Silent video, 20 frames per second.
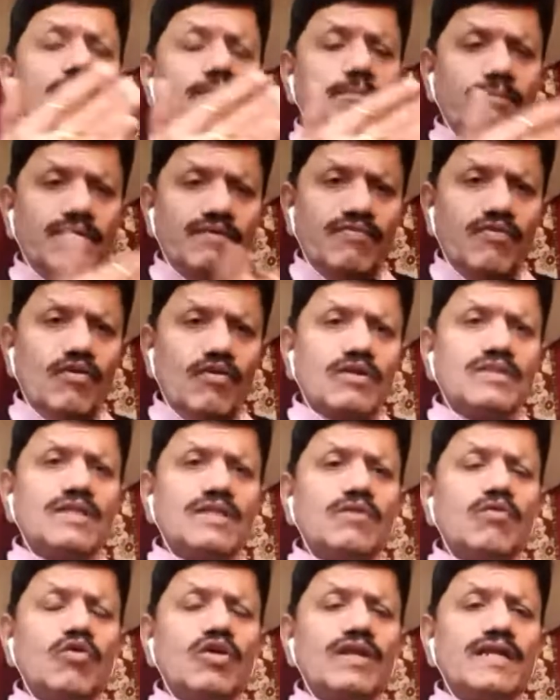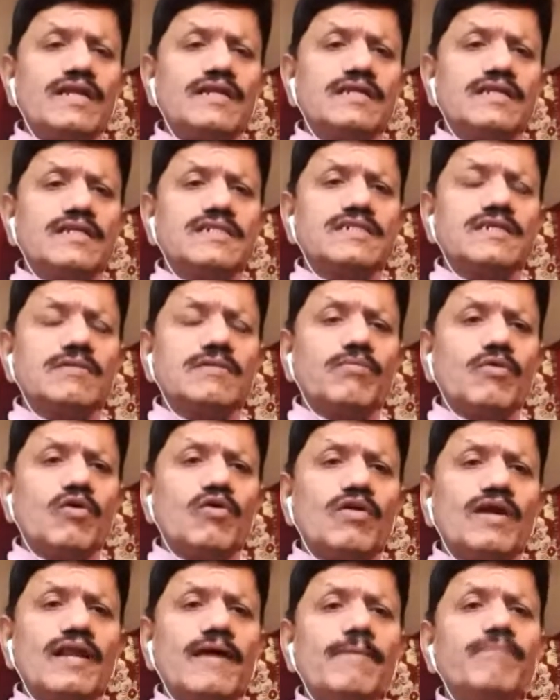before the orientation
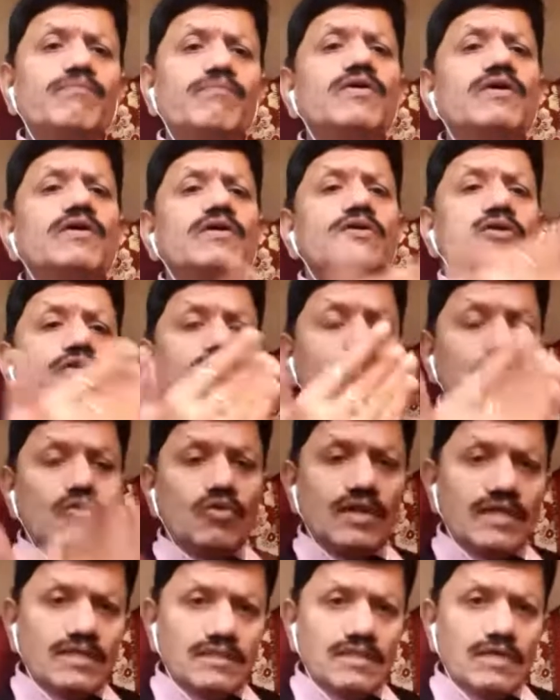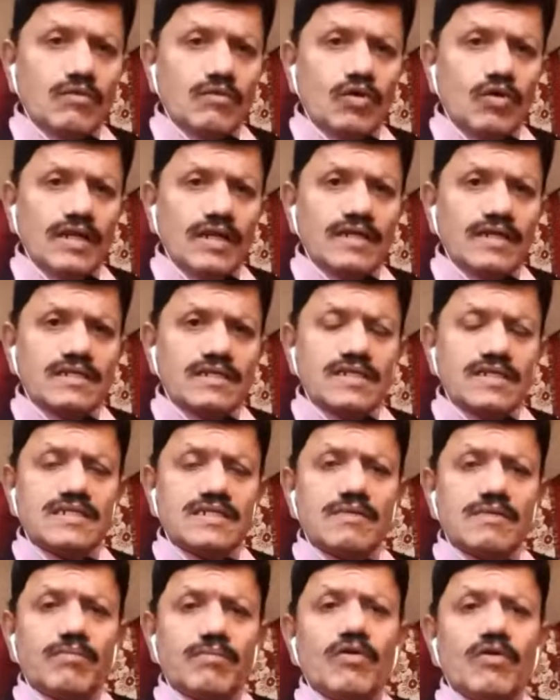program, during the
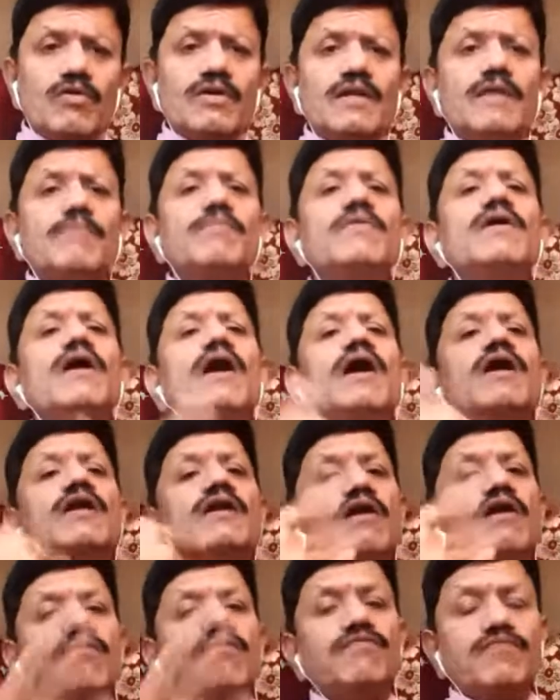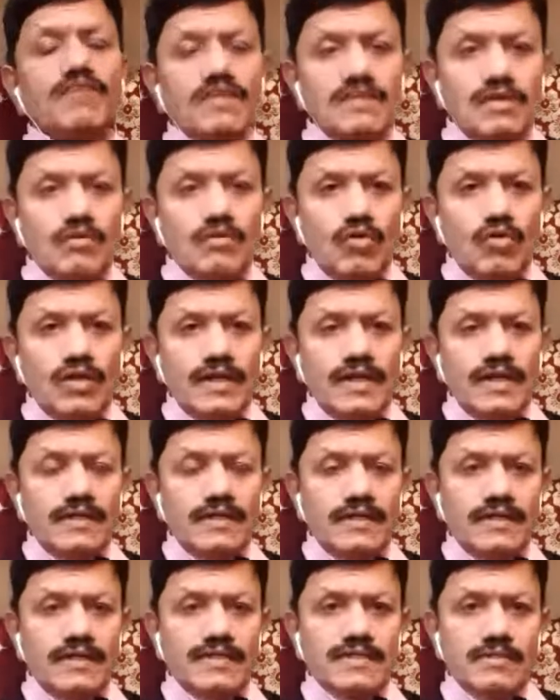orientation program, and after the
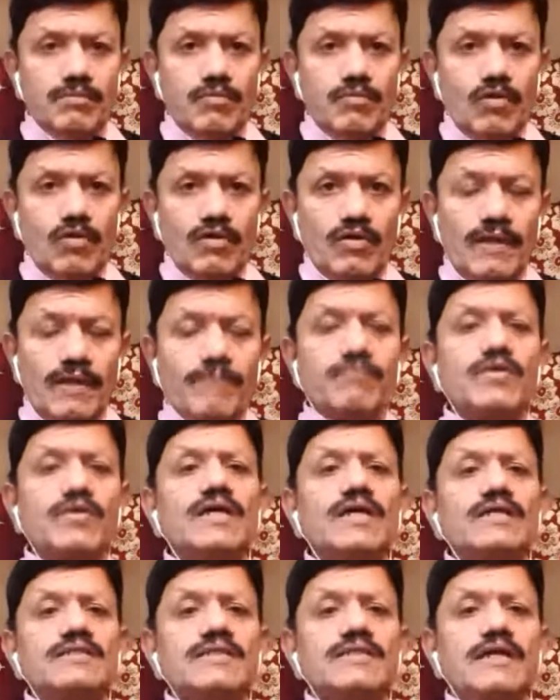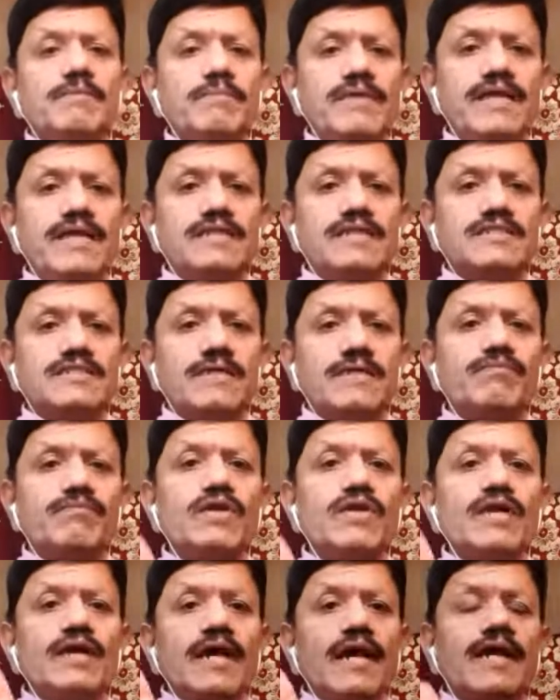orientation program. That means
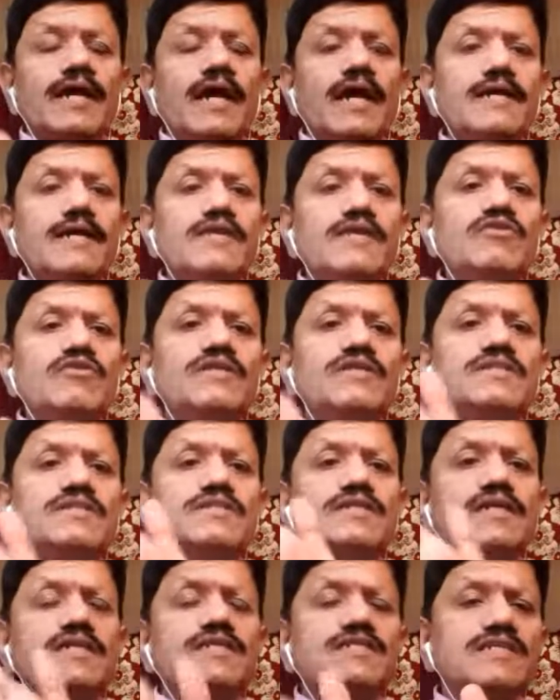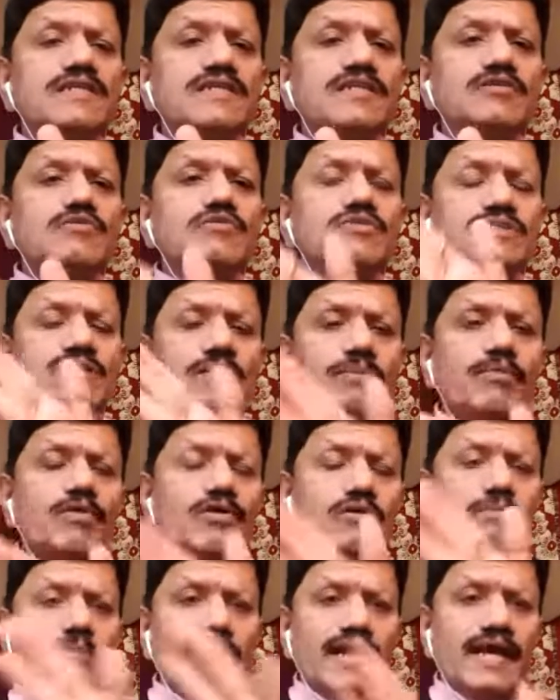a continuous sensitive
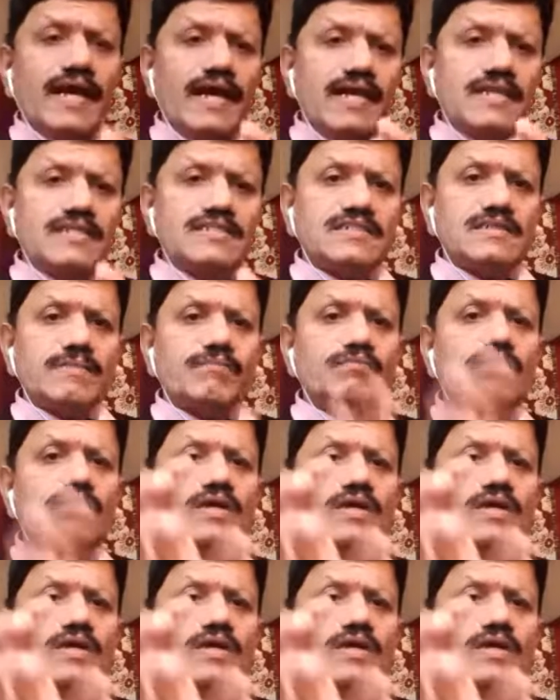support mechanism